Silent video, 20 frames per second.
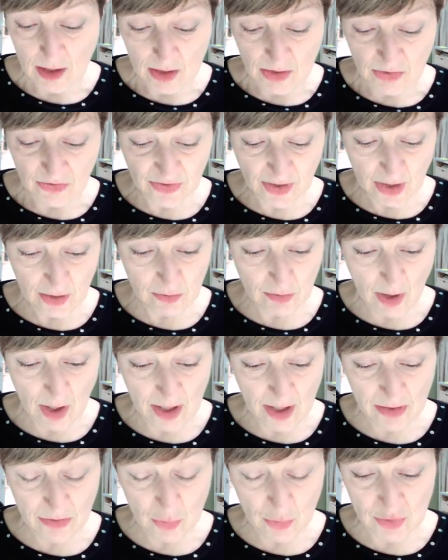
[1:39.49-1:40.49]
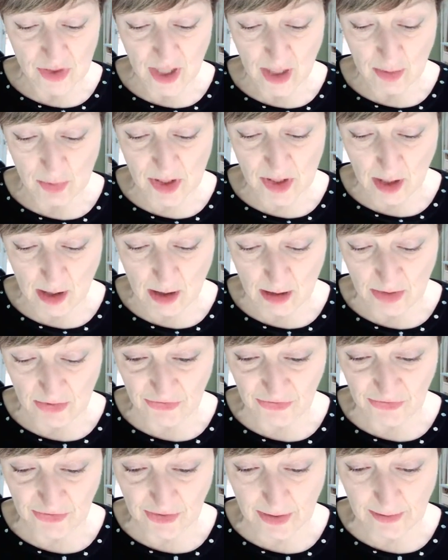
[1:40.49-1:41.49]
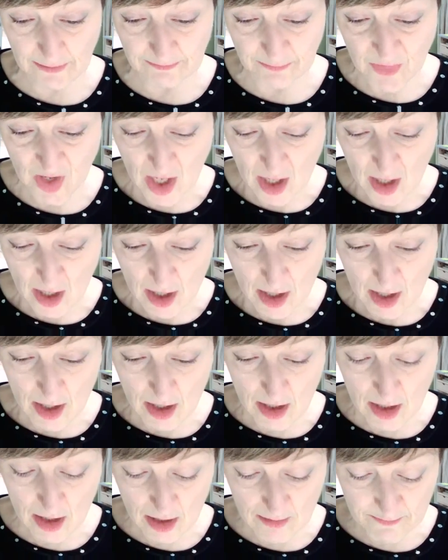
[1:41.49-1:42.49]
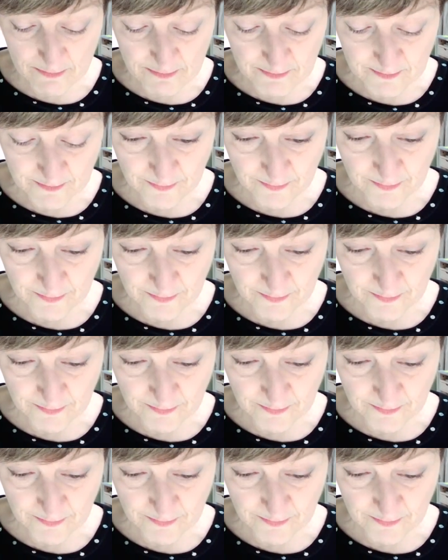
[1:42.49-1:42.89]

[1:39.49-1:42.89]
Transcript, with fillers: So I thought I would ask um,